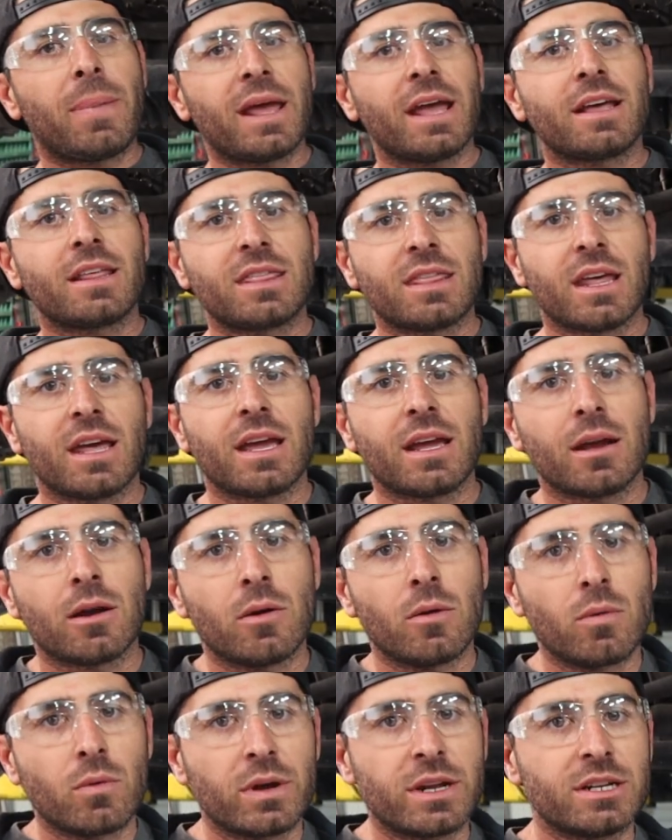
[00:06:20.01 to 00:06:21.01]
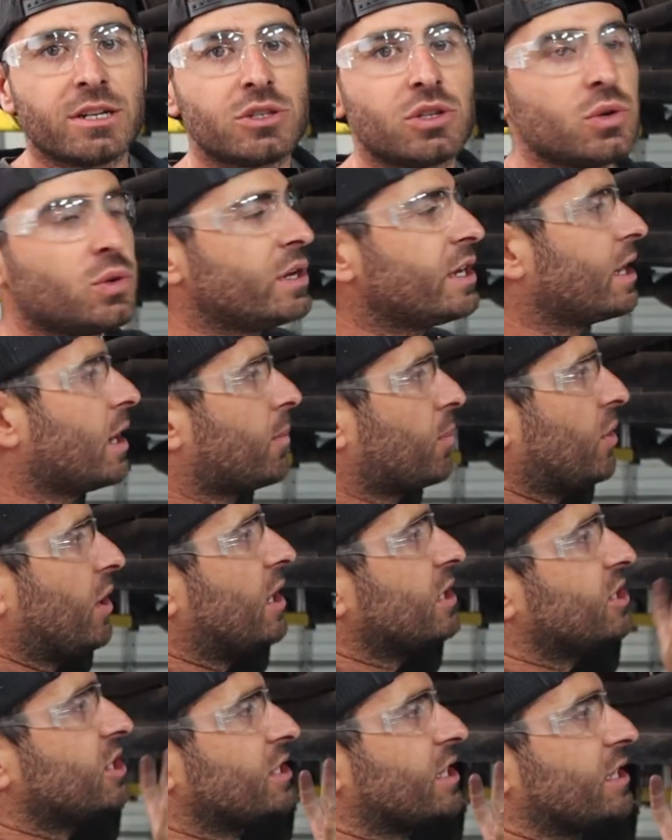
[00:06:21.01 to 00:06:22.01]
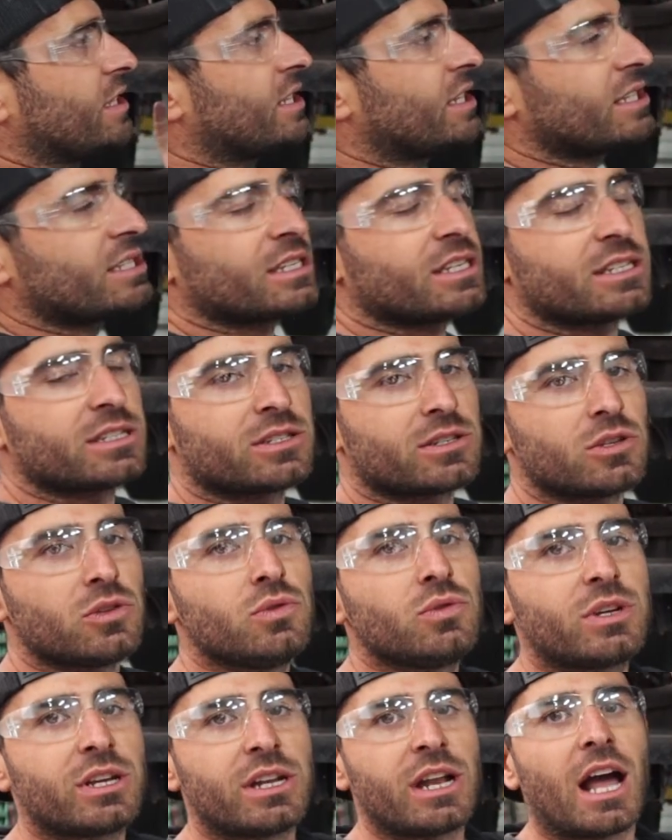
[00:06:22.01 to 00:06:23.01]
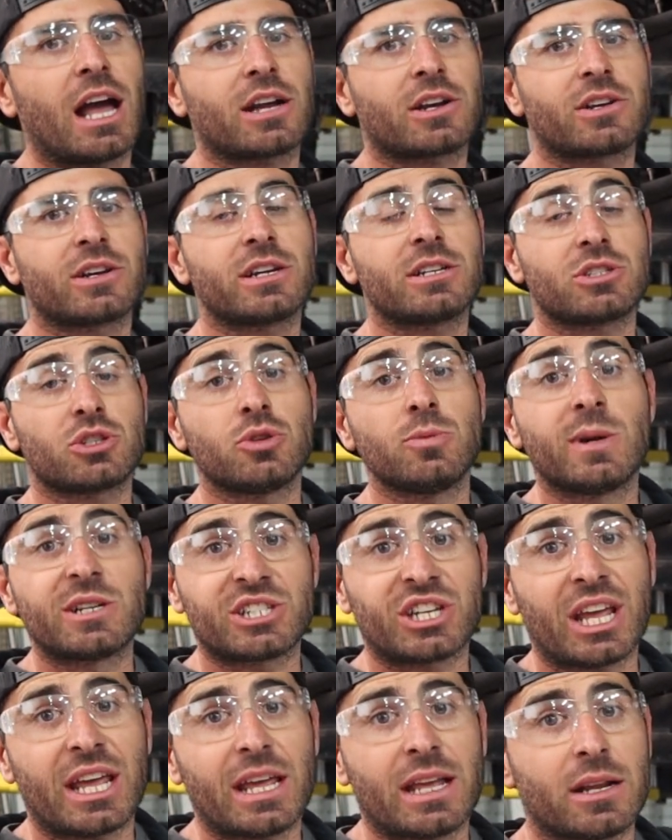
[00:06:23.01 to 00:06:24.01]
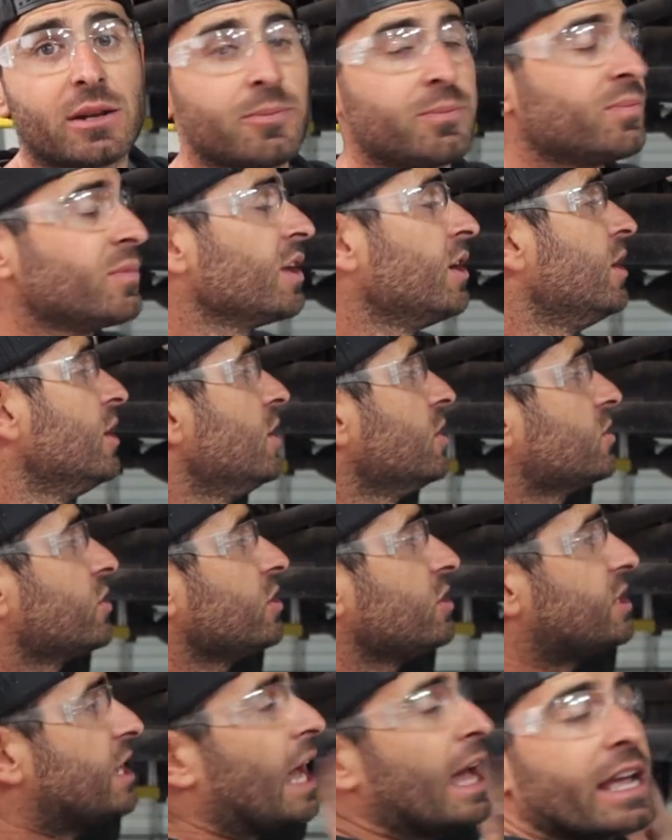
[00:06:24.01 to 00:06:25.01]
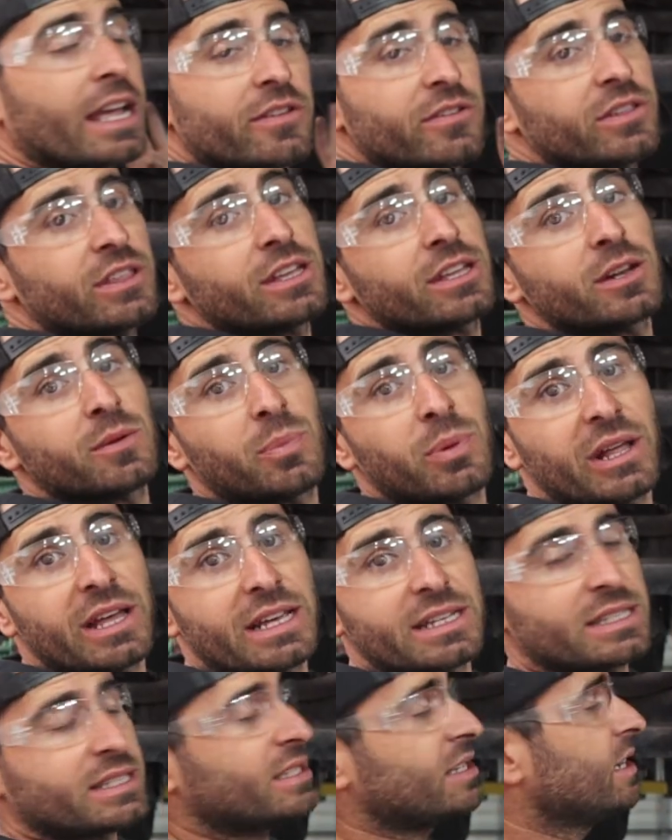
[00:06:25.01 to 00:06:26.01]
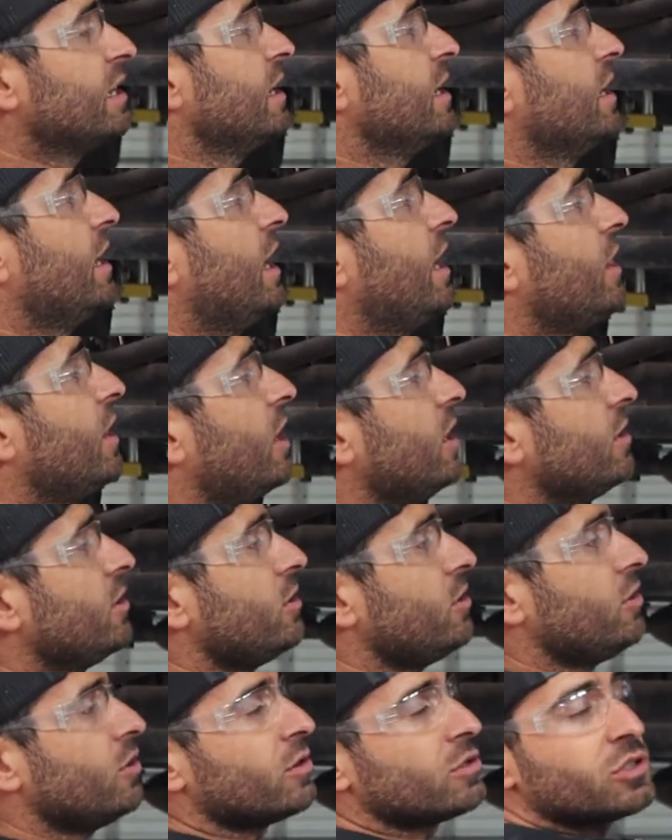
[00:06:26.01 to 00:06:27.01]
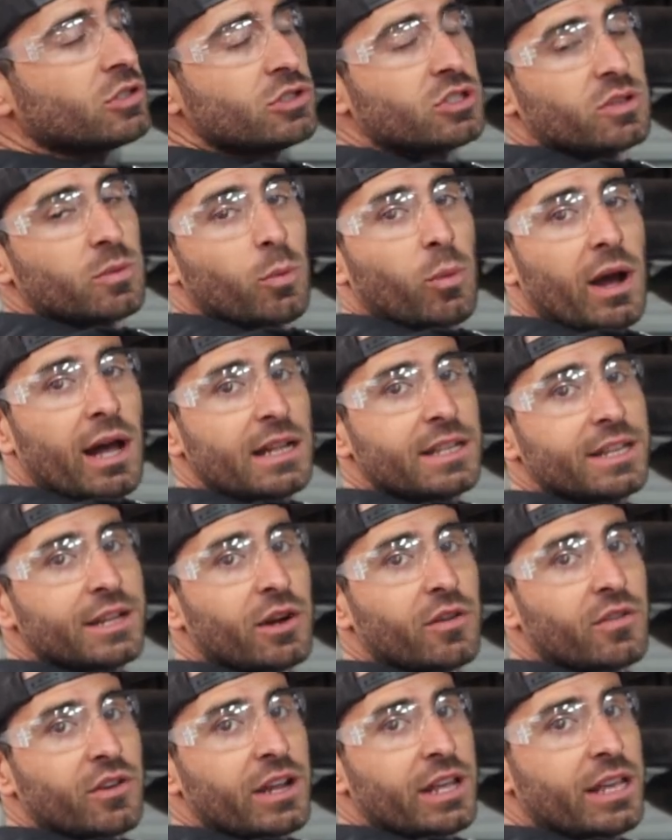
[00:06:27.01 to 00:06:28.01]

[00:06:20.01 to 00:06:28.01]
big thing when doing a project like this is you cannot create too much heat. So you tack everything into place and then you'll do some welding over